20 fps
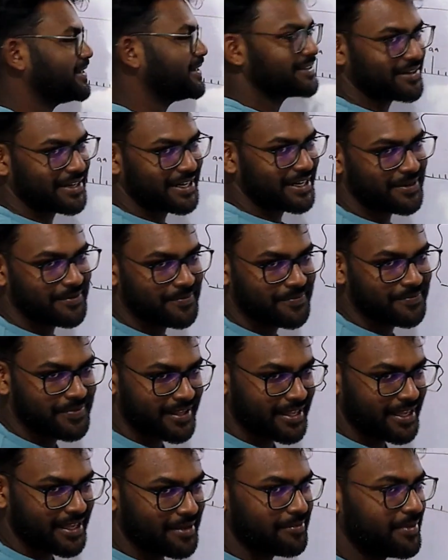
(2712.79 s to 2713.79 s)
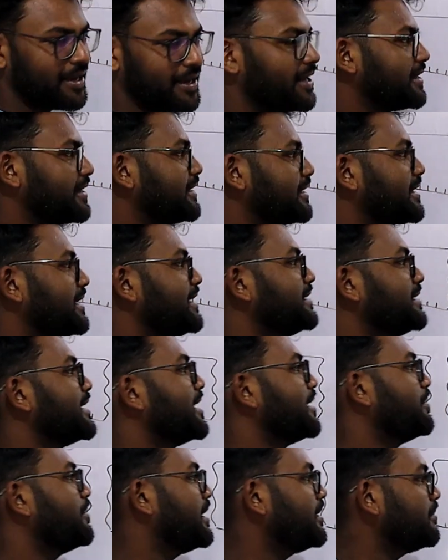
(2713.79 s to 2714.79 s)
right? But the things have
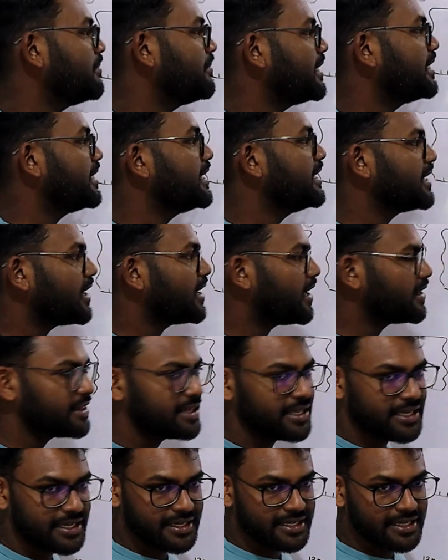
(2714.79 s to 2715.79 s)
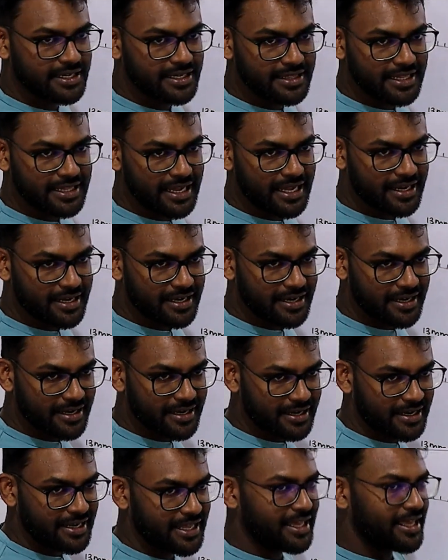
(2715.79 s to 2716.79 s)
been building on the Earth and
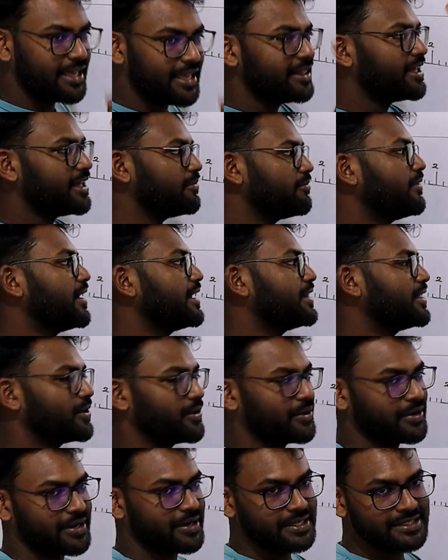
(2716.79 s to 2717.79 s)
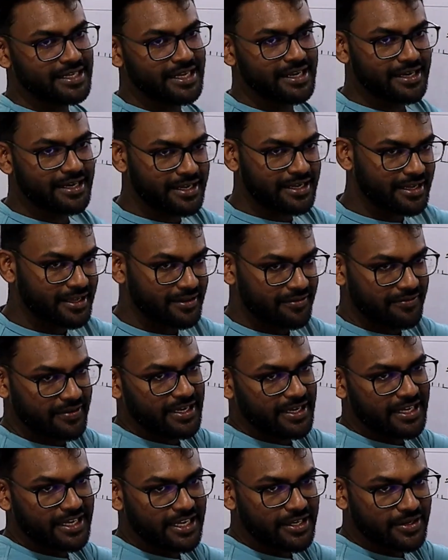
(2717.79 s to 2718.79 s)
taking them by the rockets and fitting
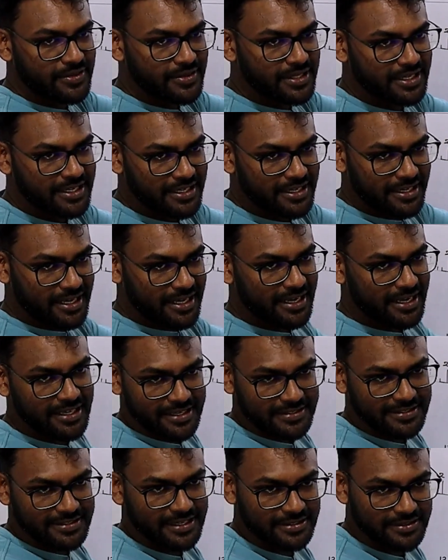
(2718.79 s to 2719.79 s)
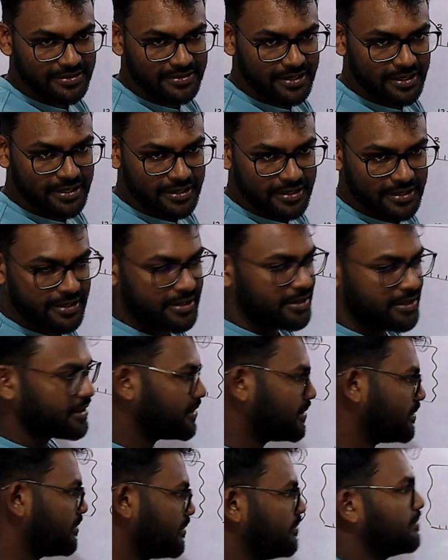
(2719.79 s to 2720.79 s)
into the ISS, right?
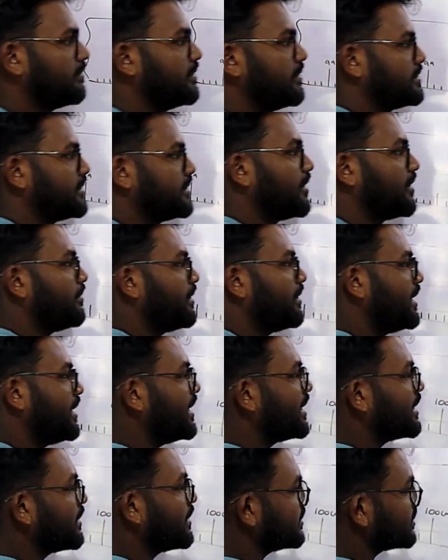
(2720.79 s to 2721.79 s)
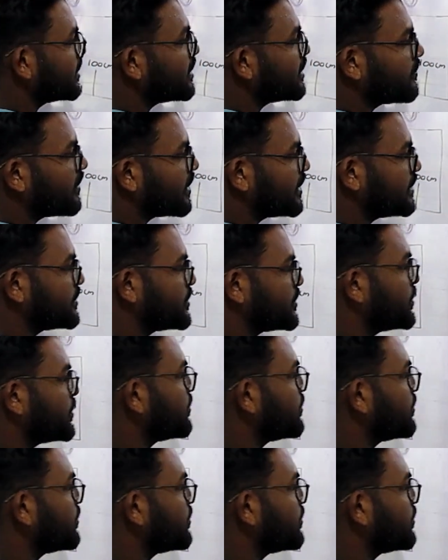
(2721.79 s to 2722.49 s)
It's going to be decommissioning very soon,